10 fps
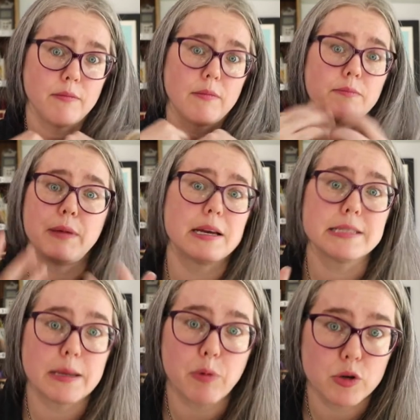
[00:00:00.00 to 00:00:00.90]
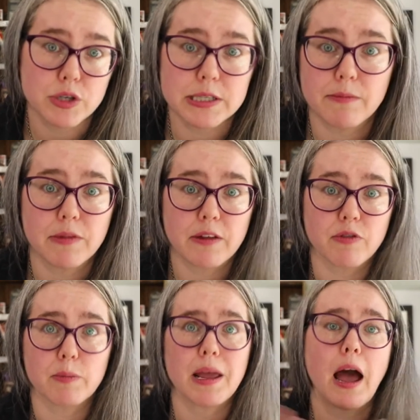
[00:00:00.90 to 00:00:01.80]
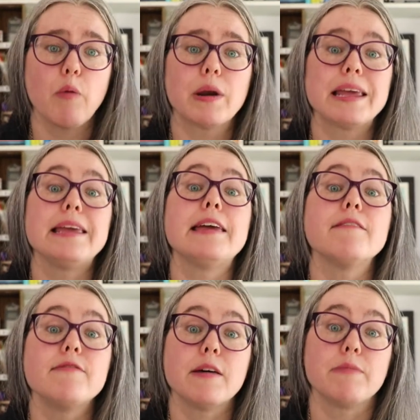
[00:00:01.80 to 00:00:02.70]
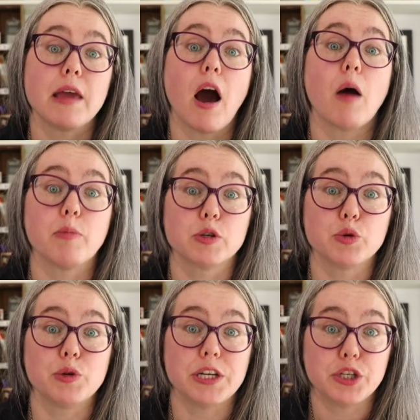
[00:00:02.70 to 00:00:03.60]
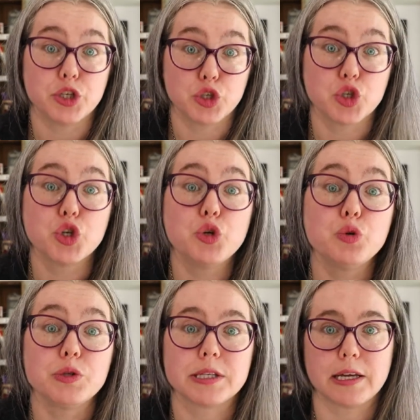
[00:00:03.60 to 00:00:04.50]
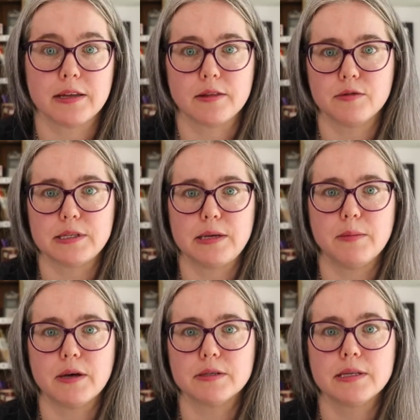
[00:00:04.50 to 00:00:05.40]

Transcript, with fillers: because they purchased something from me. I want to give them the opportunity to choose to get those emails.